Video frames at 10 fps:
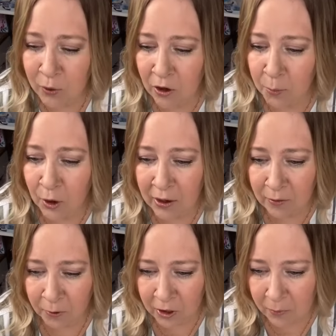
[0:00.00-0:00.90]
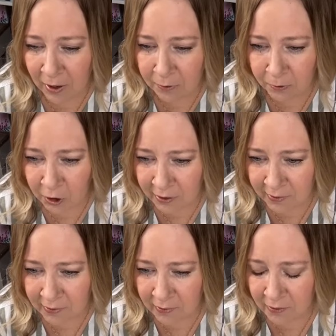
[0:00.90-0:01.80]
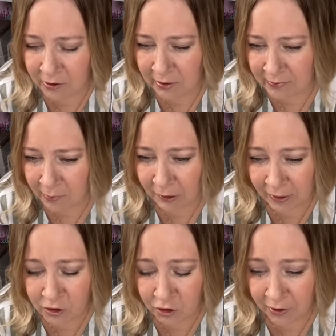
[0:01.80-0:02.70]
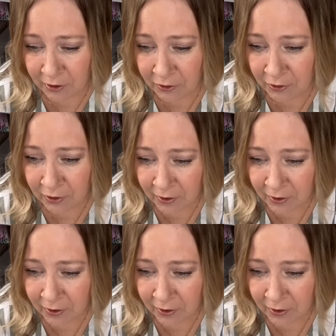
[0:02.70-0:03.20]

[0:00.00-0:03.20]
We are praying for you, my friend. Goodness, I'm glad you're here.